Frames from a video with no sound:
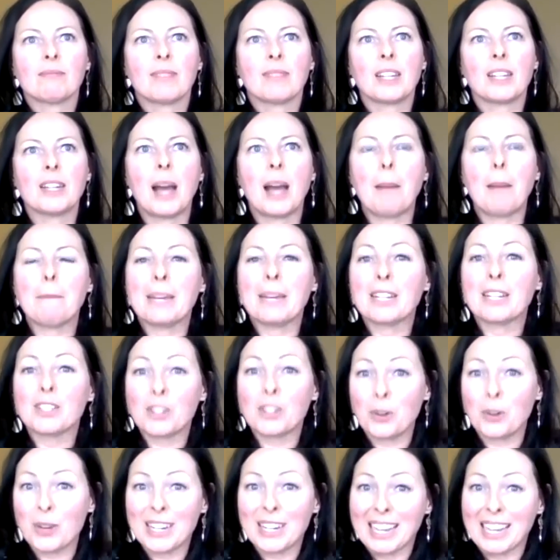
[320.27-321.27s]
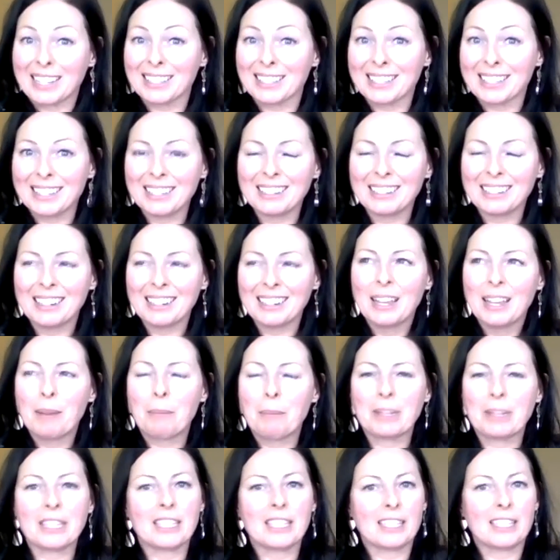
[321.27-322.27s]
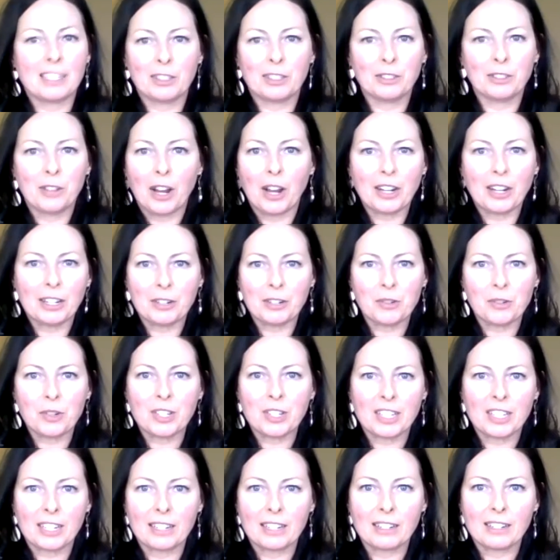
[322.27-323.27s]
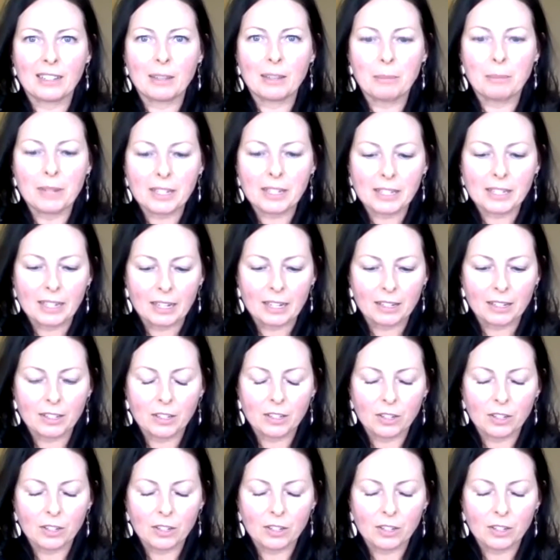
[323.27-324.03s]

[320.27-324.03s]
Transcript: not being so against it, but still not interested in the business.